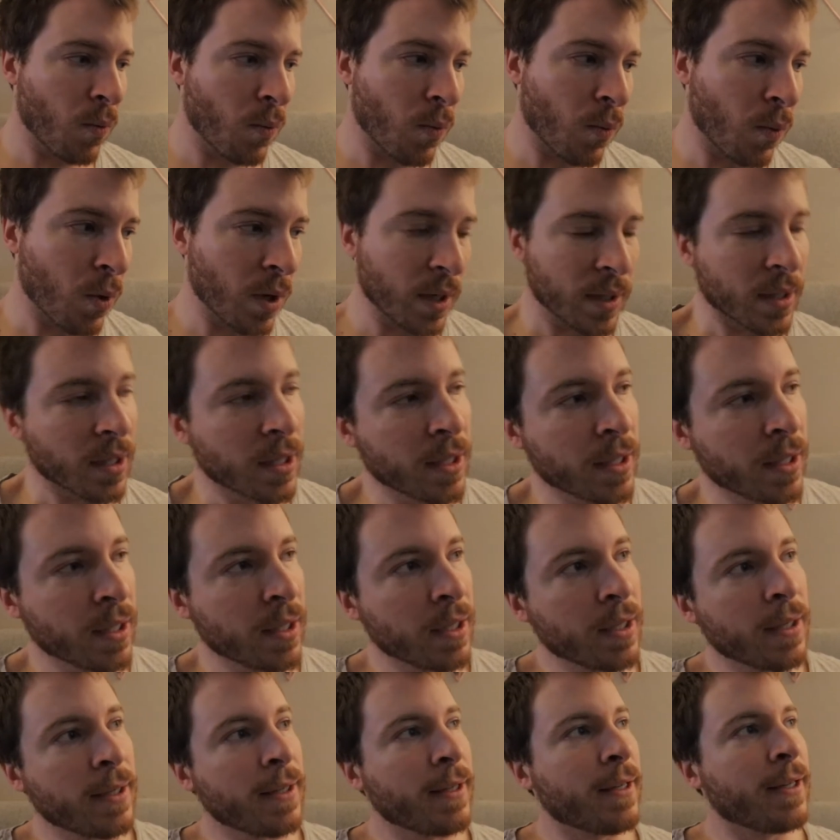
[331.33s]
what
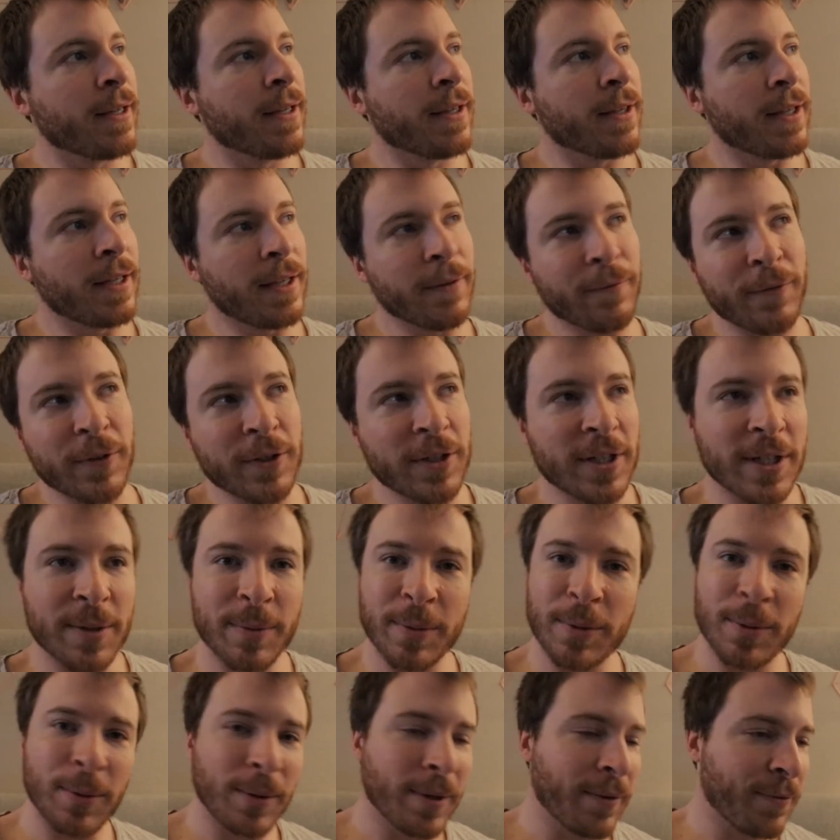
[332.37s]
the differences
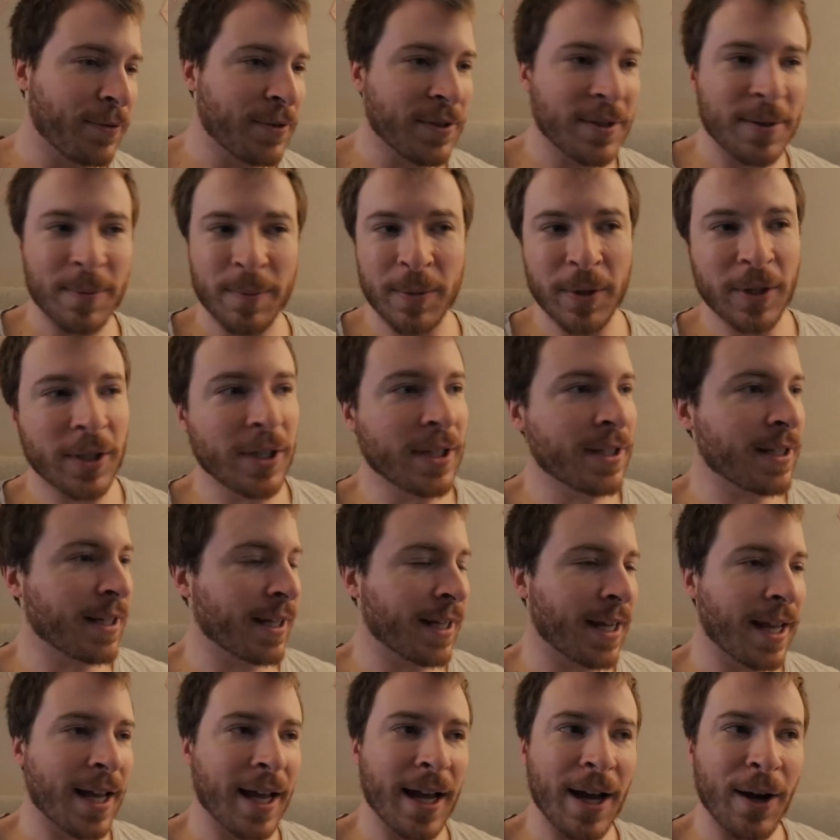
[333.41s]
between different spirits,
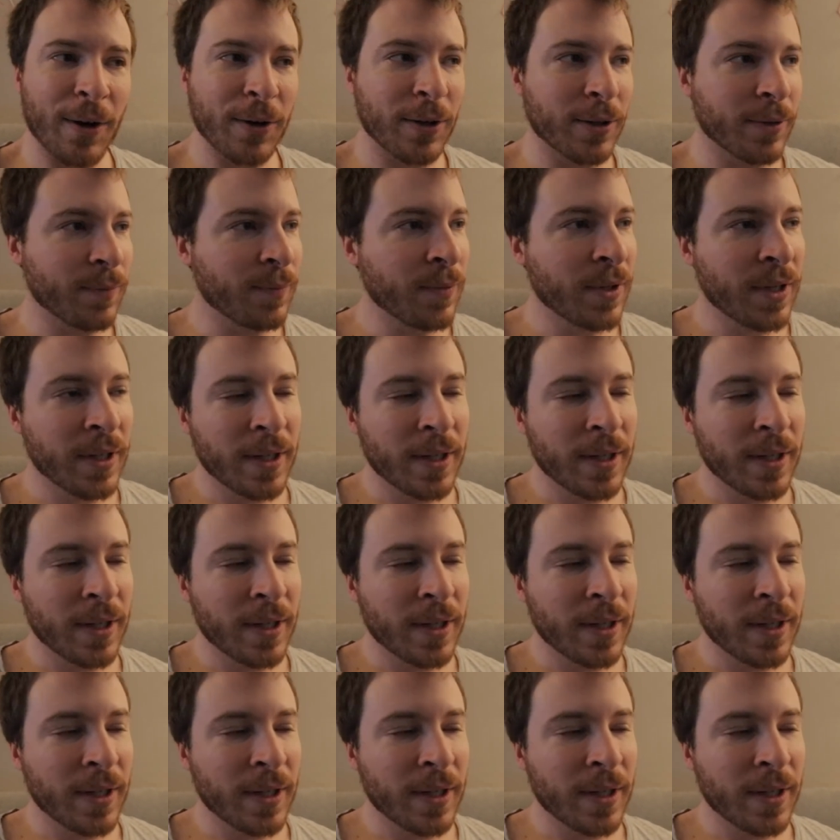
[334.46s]
like how to